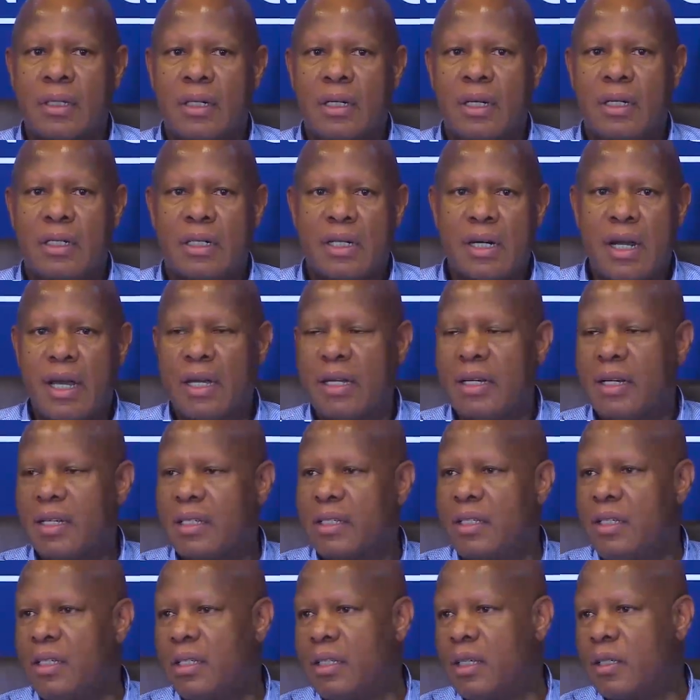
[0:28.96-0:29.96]
and try and
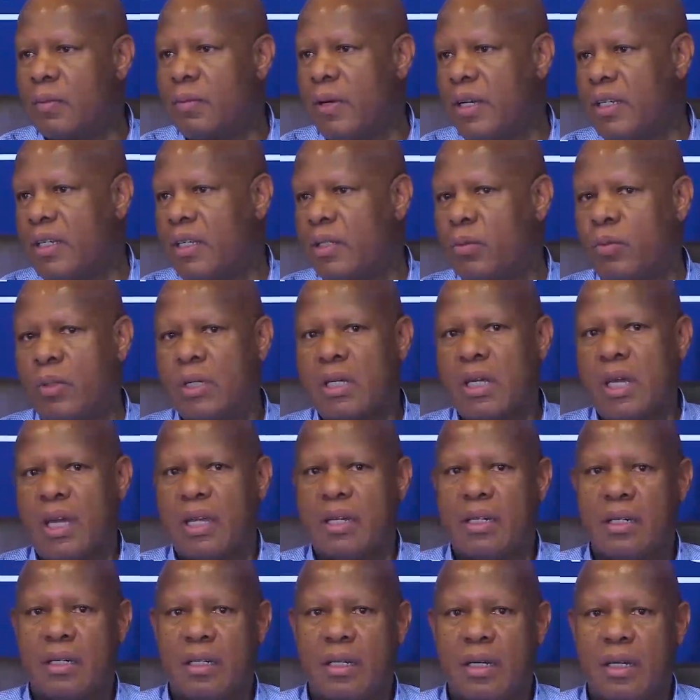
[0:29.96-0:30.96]
assist as much as we
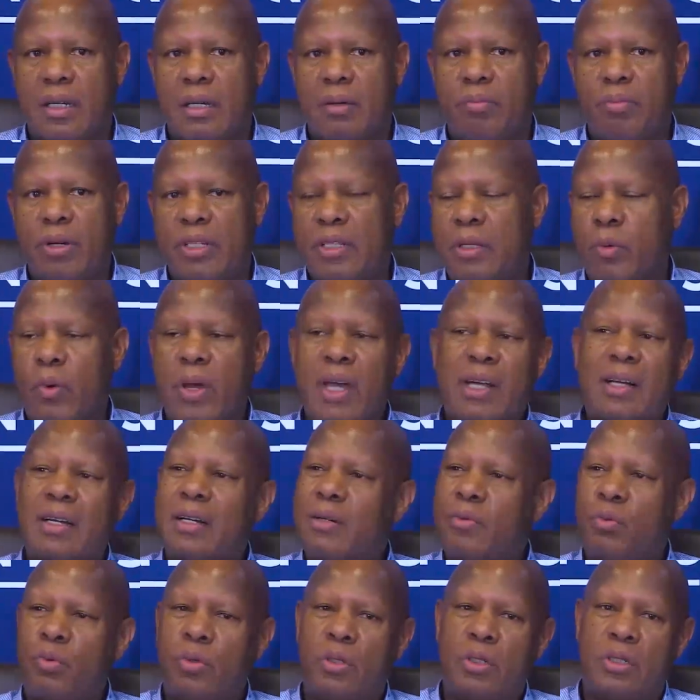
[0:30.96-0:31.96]
can. But the work
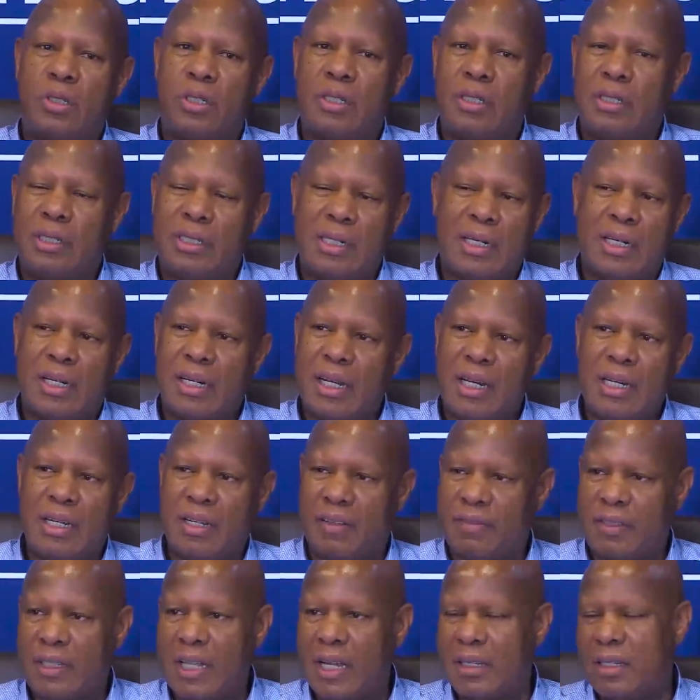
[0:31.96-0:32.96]
would generally
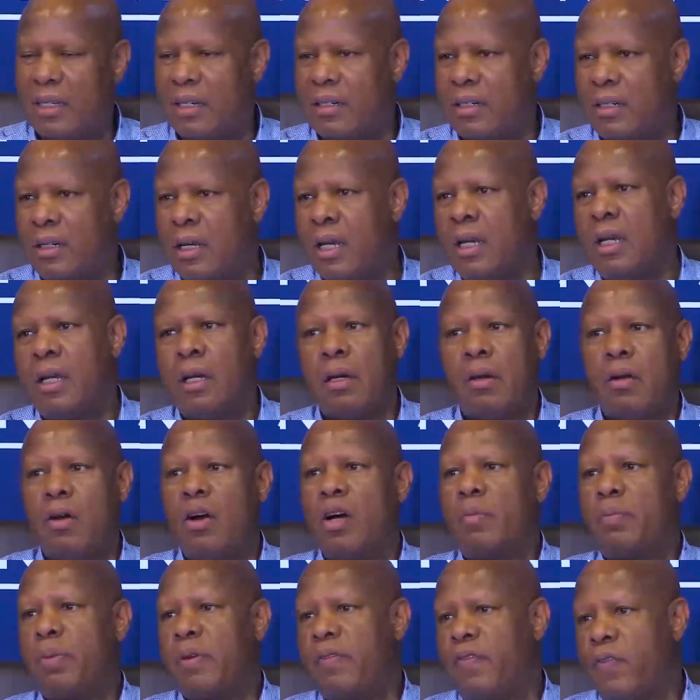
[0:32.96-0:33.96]
have started
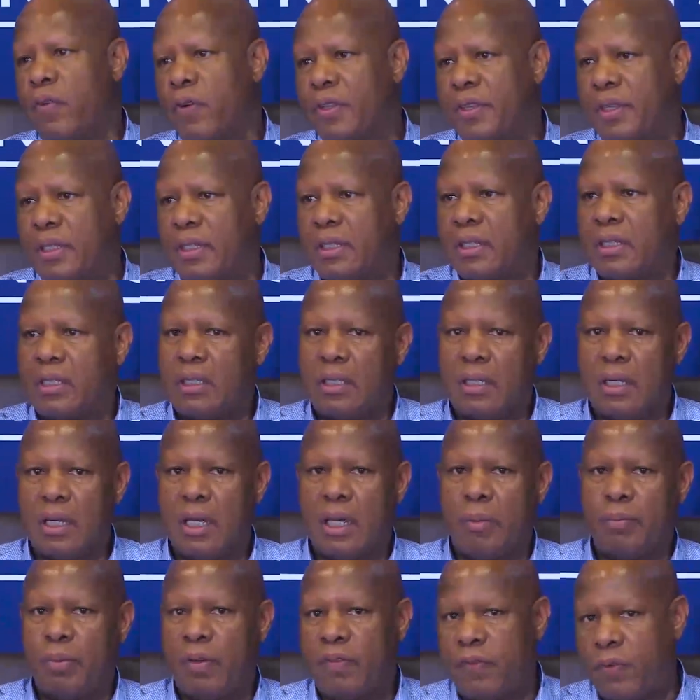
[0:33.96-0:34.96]
long before
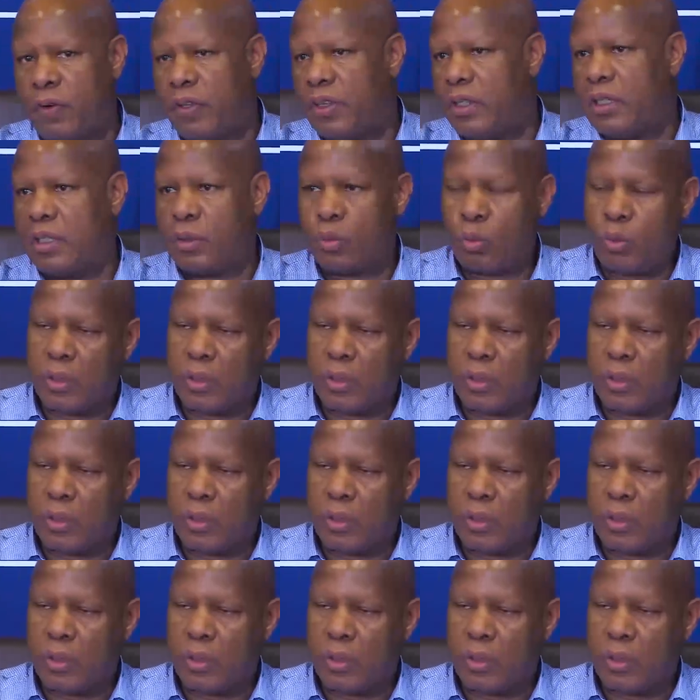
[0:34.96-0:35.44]
this